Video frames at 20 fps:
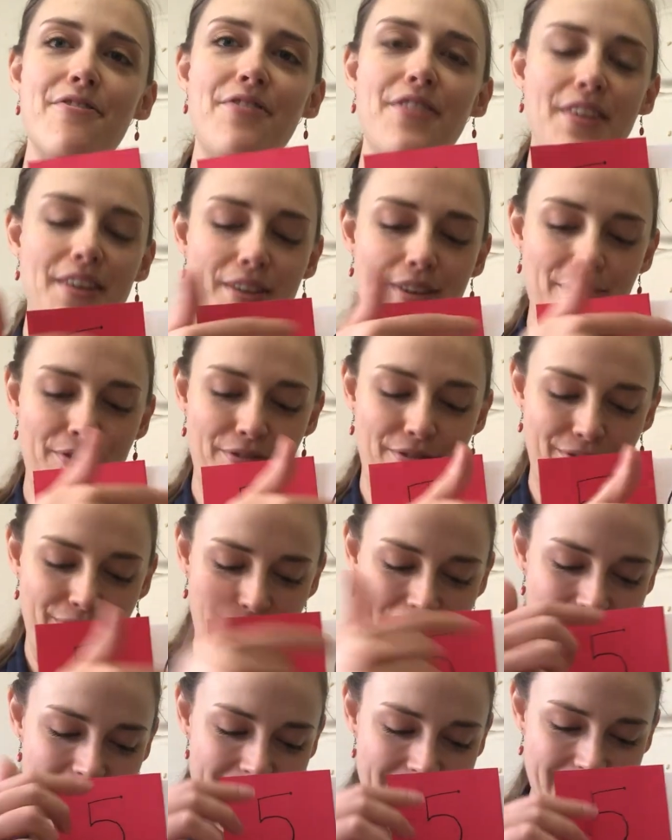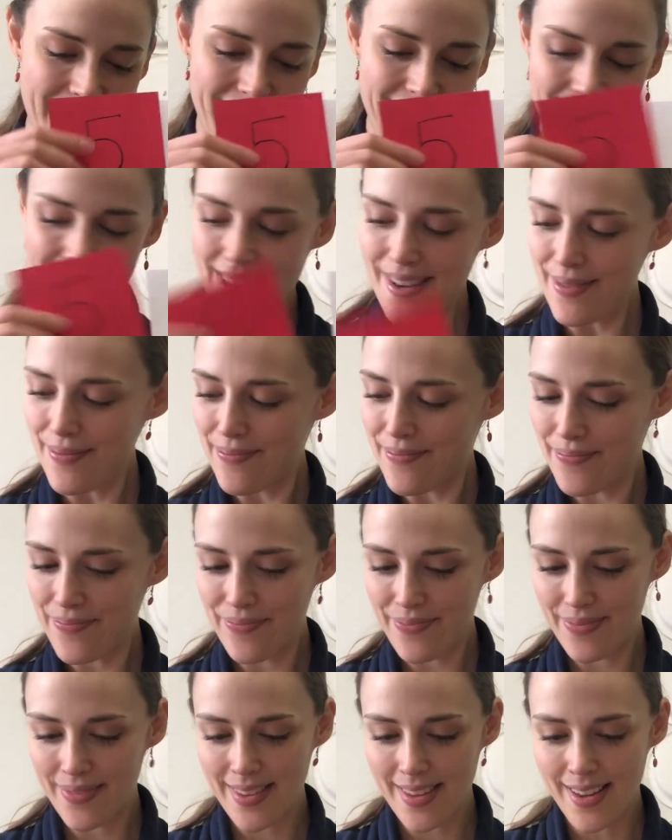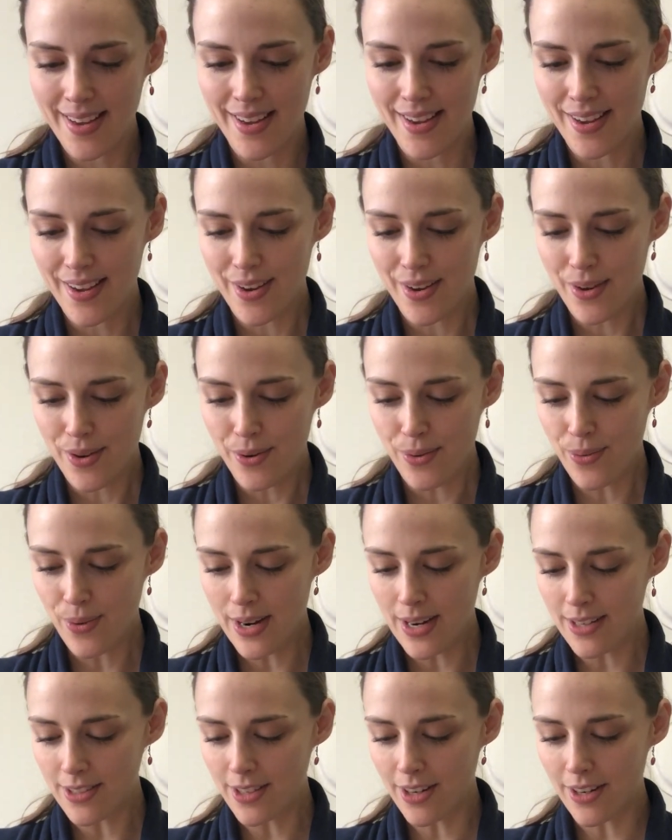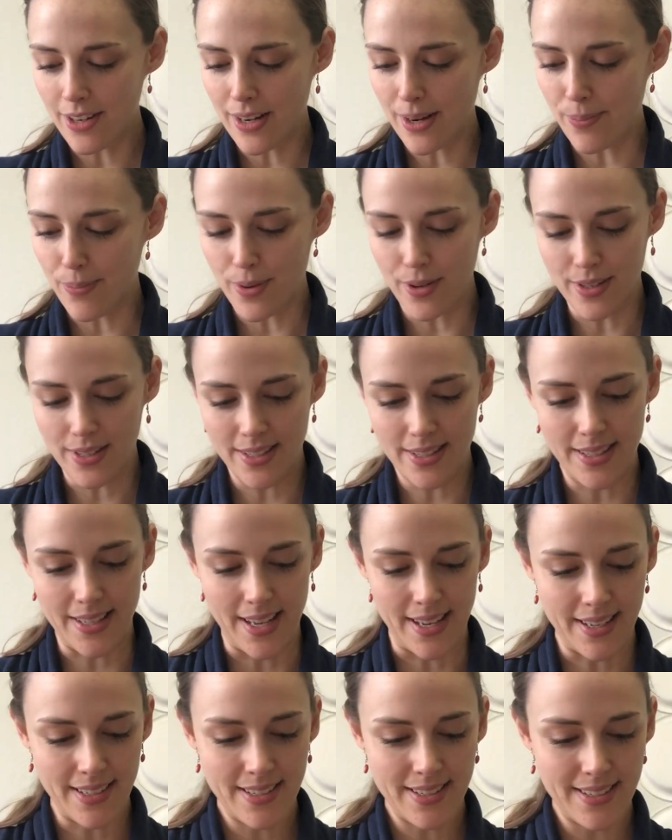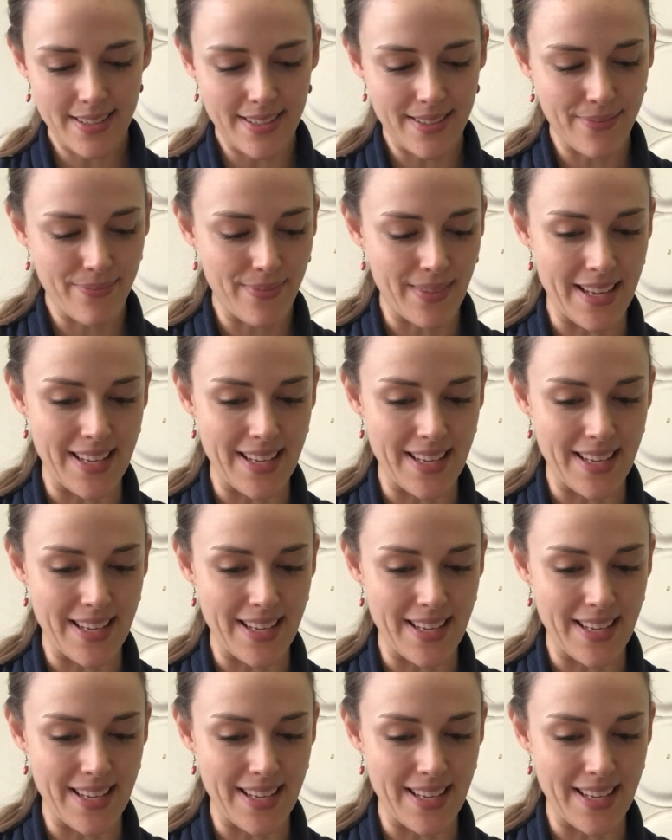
50. Where's our number six?